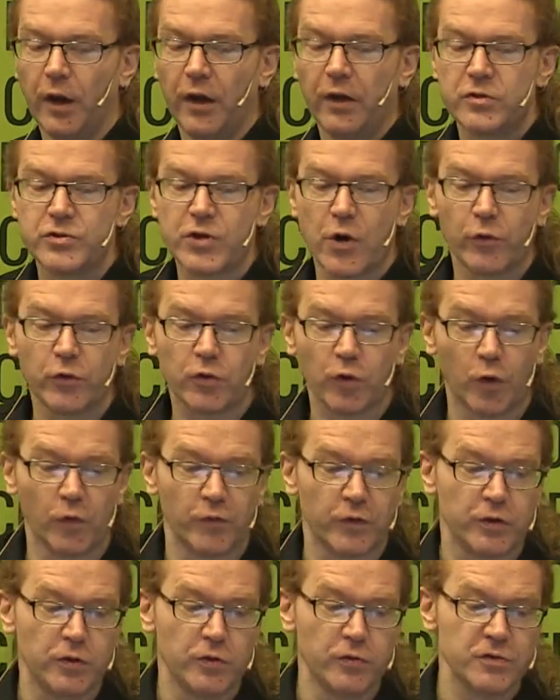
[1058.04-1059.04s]
Don't
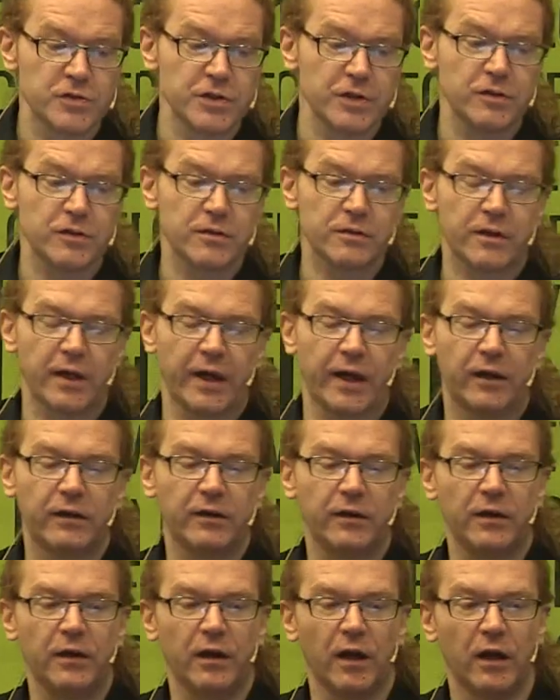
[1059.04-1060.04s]
overuse it, like
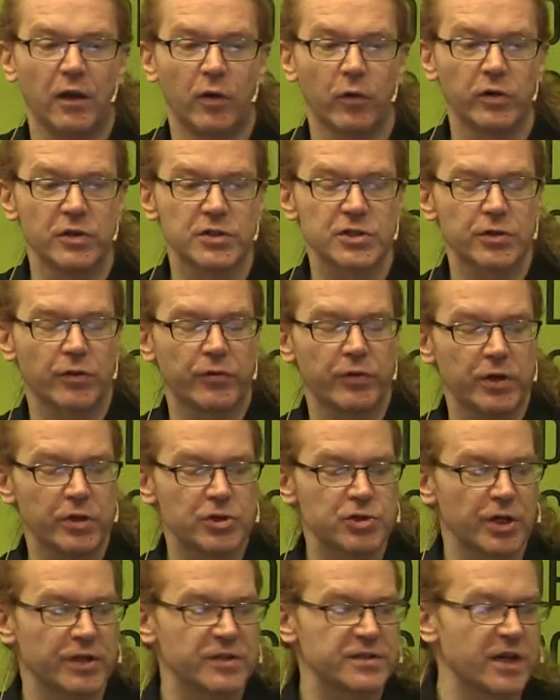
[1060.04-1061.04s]
the local
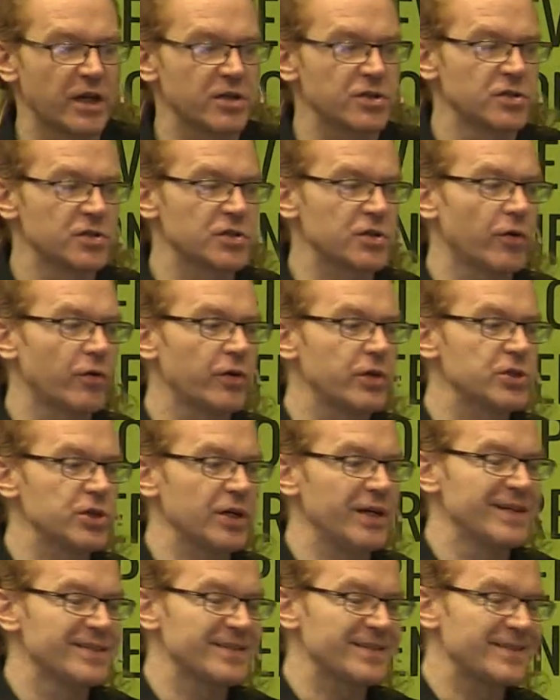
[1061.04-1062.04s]
storage and session storage
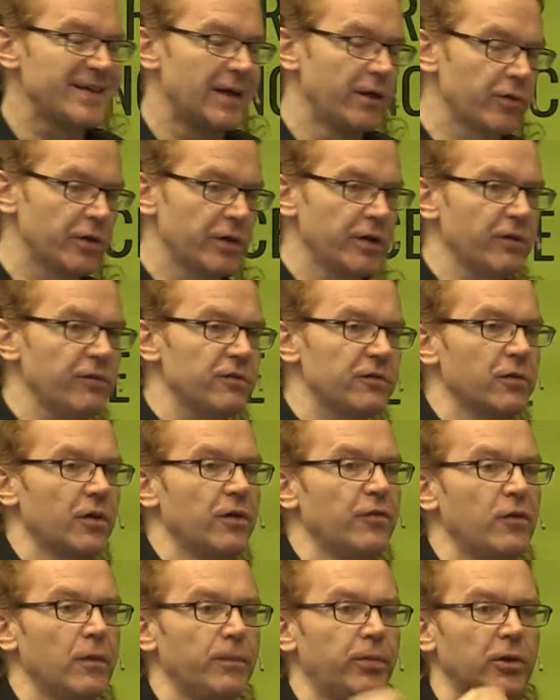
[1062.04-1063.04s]
is synchronous, so
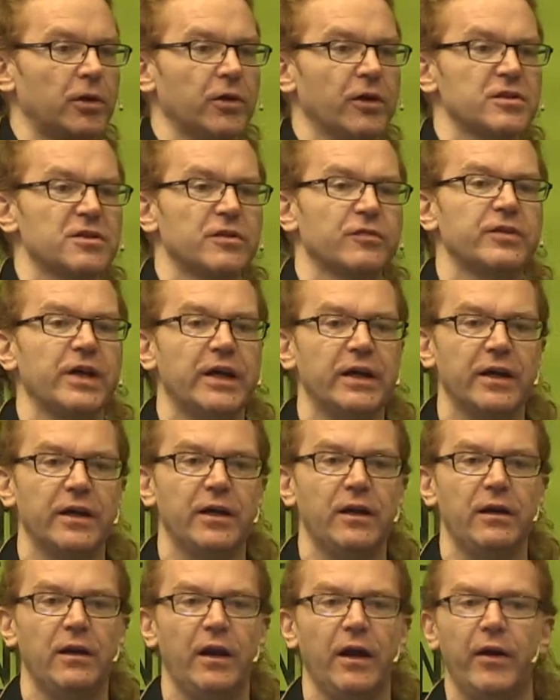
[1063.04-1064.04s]
if you put lots of data
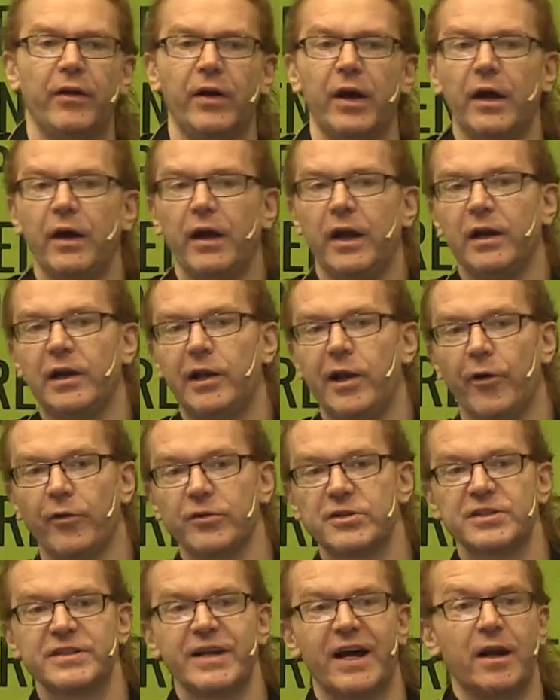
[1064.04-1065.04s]
in there, it
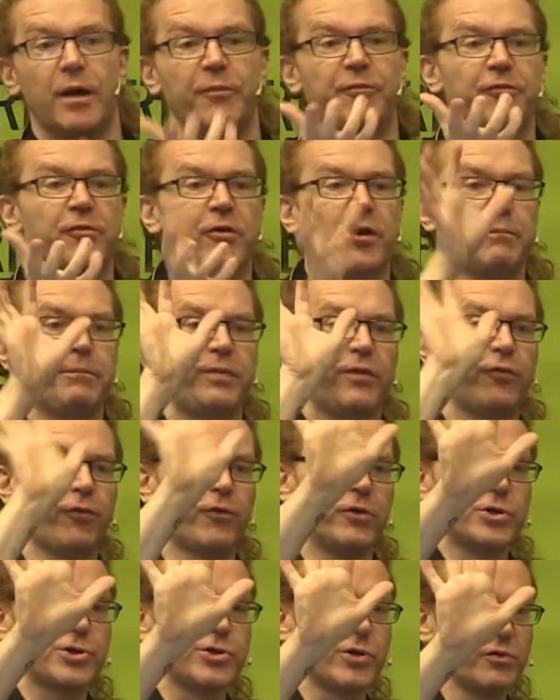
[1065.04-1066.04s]
loads that up front before
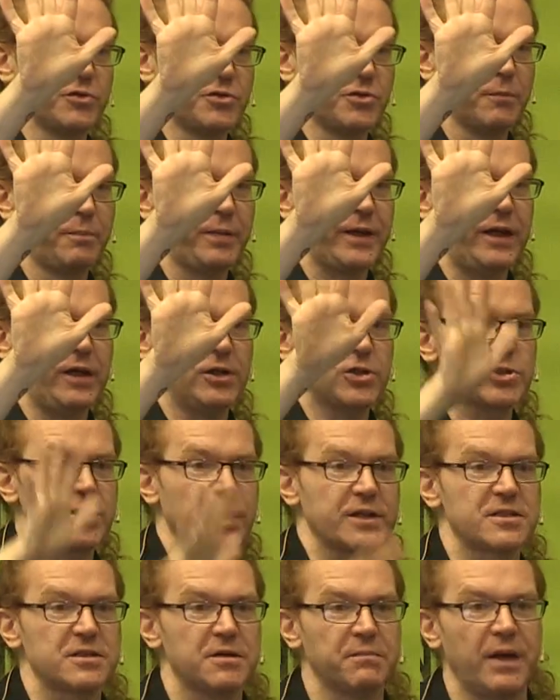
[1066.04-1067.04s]
it shows you a page.
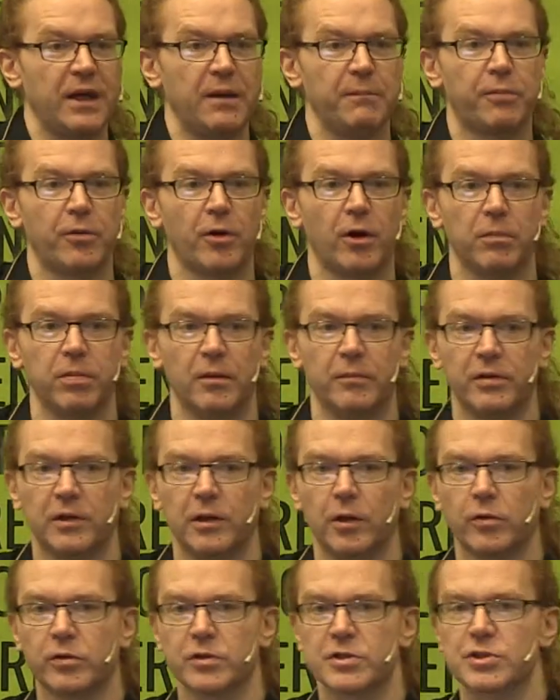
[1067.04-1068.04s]
That's the main problem with
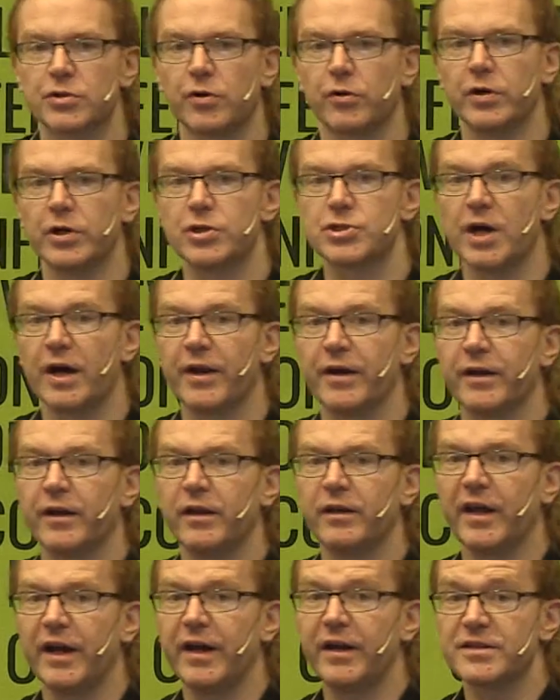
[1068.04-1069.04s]
local storage. Other than
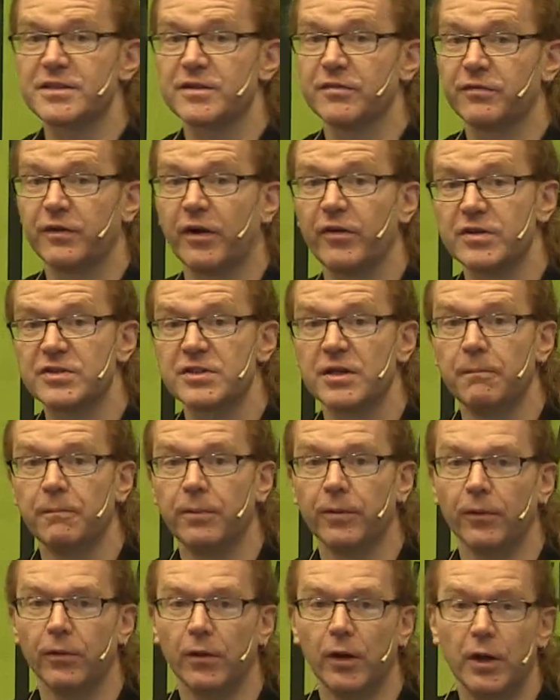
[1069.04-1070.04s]
that, it's a very
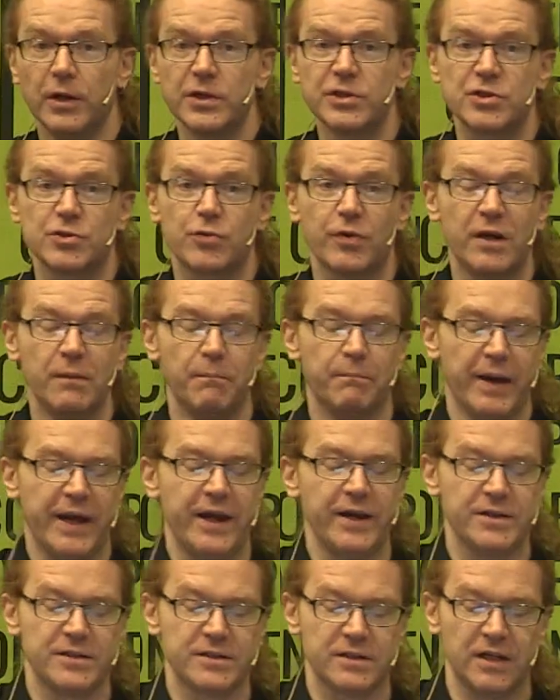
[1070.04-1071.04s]
simple
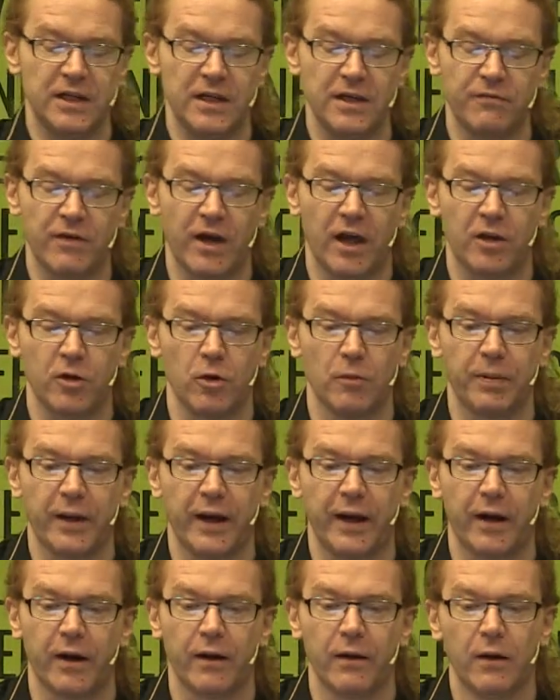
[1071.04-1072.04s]
string-based key-value
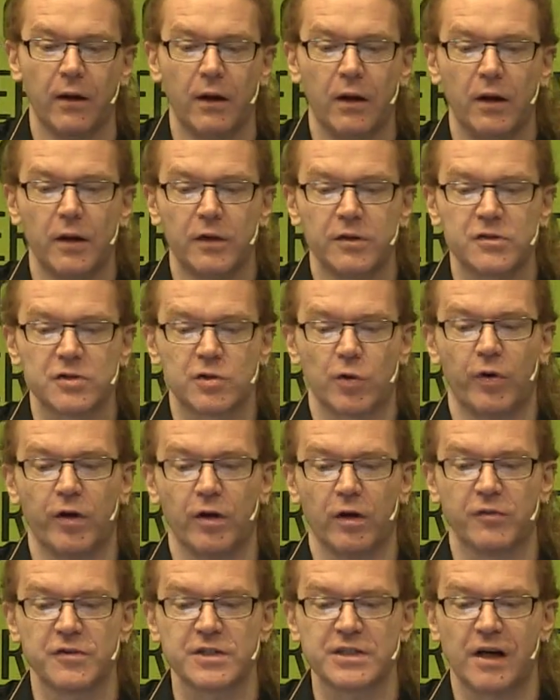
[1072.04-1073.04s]
pair storing
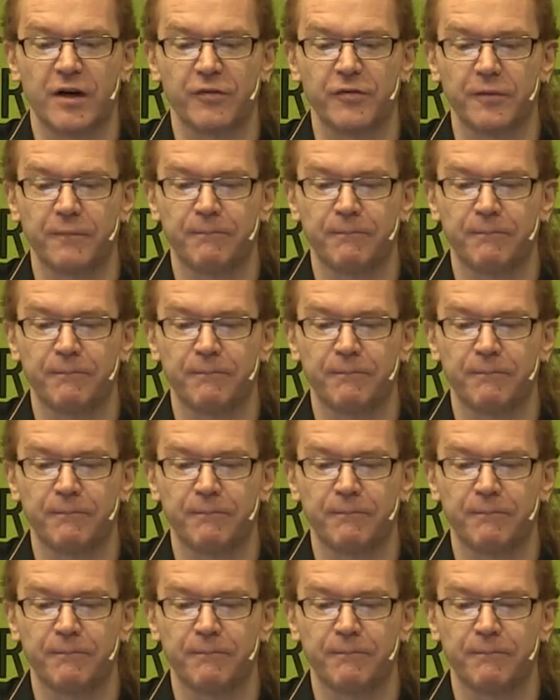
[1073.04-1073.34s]
of stuff.